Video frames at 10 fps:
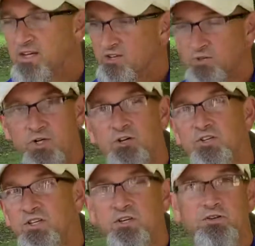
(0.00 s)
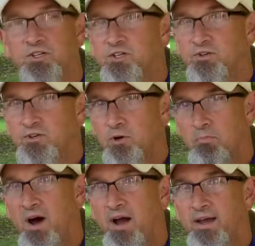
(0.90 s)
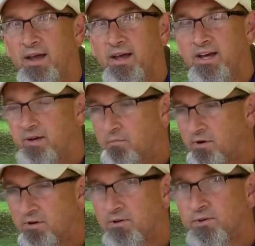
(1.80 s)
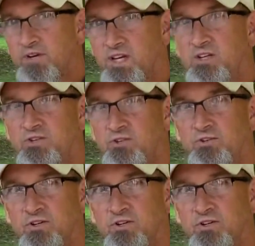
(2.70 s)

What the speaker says: So years and years and years go by, and Martin Luther King Jr.